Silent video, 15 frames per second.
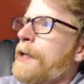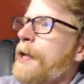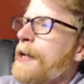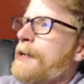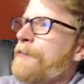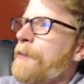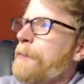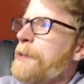And
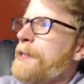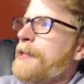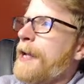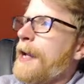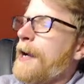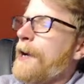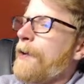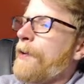if I'm in the
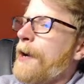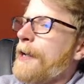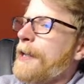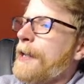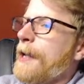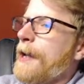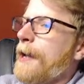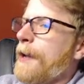air,
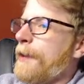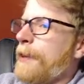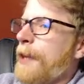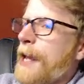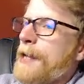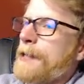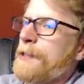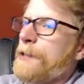I'll
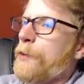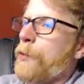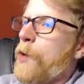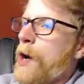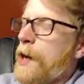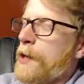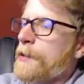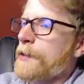land in the
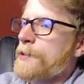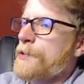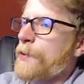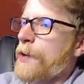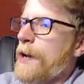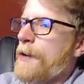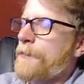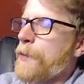water. So
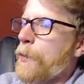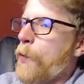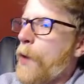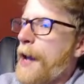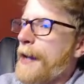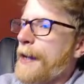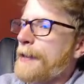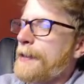I have to
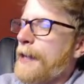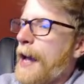wait.